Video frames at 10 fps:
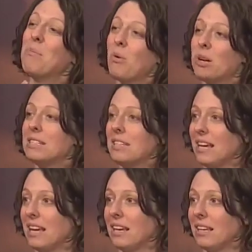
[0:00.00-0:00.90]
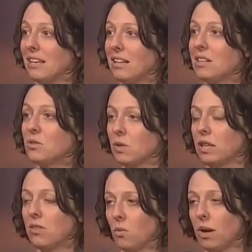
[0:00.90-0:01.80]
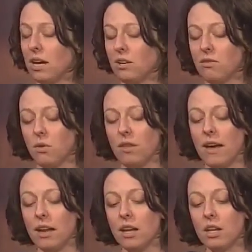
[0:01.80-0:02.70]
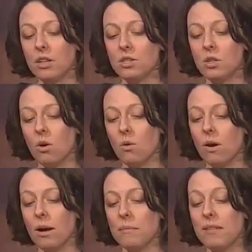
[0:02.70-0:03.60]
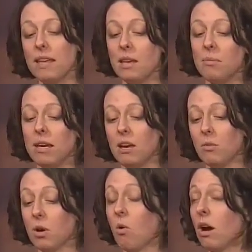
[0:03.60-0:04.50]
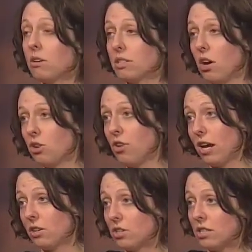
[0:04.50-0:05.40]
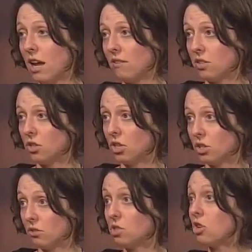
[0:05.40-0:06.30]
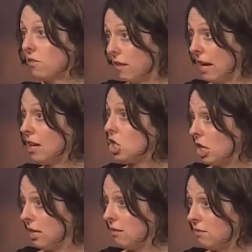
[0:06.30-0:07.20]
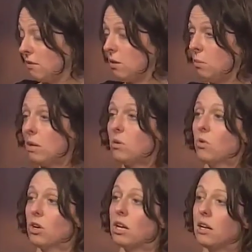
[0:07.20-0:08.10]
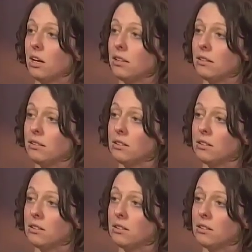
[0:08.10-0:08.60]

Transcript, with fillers: poisoning is really the way to avoid that. So, and the EPA requires contractors to have a certain certification to be working on